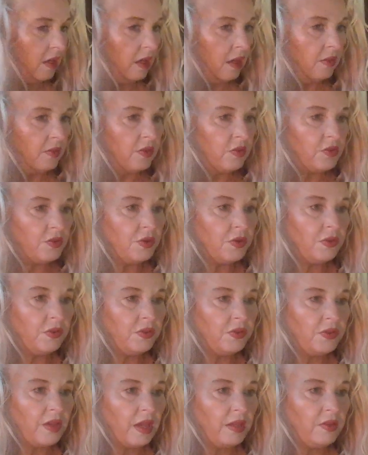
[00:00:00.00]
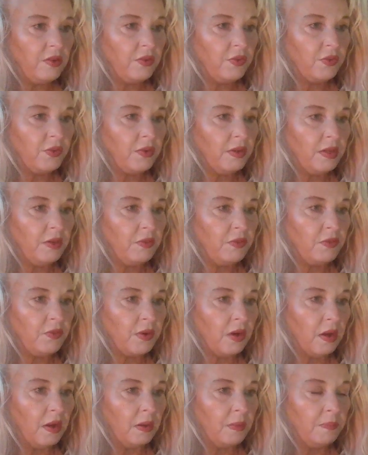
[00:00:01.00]
The truth set you free
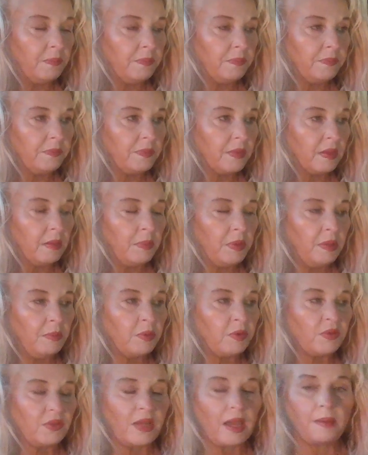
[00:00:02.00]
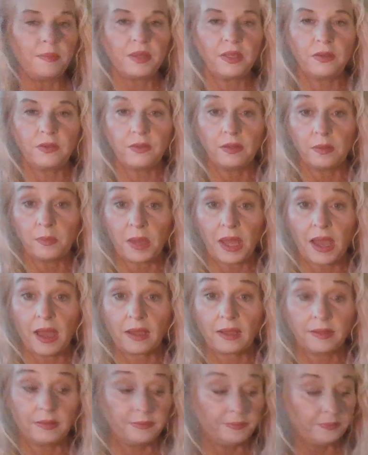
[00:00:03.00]
from people stabbing you in the back.